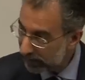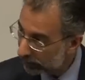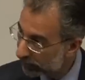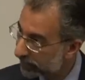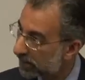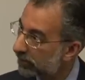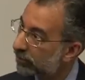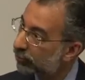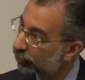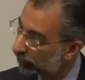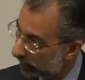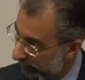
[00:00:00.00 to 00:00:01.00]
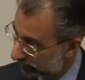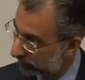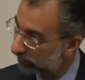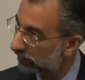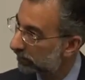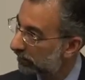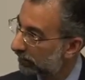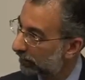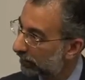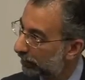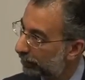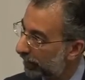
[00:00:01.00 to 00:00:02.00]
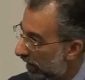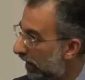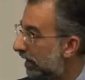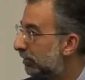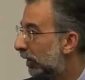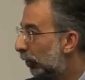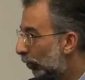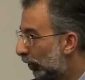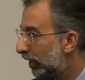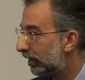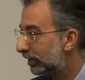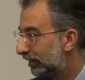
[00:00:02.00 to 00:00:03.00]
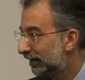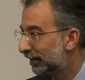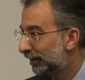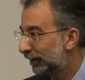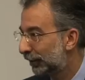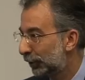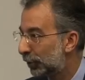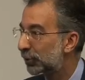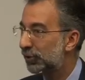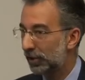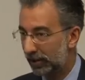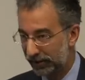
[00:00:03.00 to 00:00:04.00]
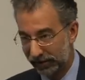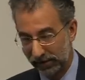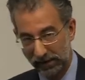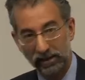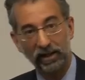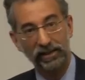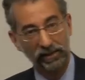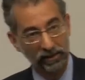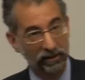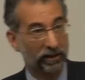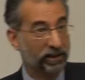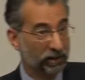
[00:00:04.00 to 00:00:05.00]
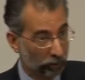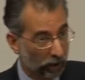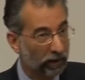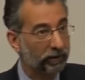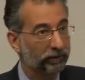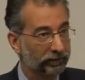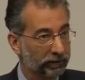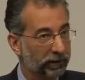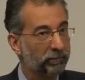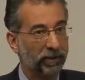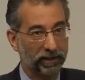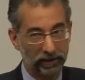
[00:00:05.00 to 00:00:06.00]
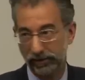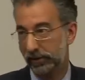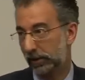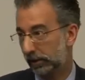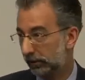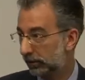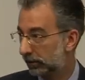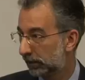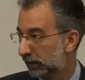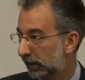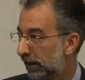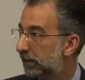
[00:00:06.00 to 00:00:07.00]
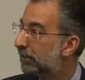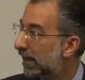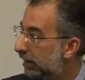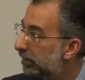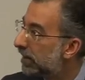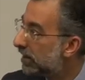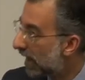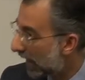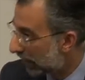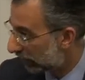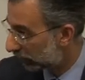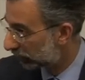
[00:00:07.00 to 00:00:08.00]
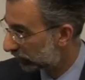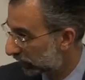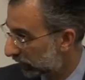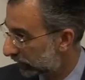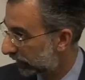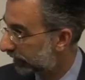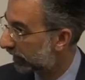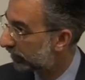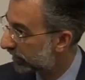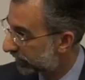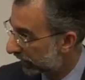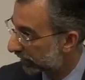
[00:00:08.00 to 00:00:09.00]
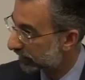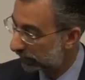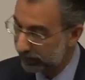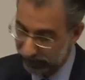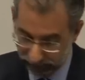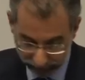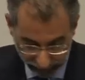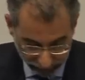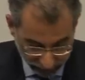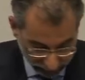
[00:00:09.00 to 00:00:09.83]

know that sounds trite, but I'm a lawyer who started in nineteen ninety-one, many years ago. And it may be now that there is that acceptance. And people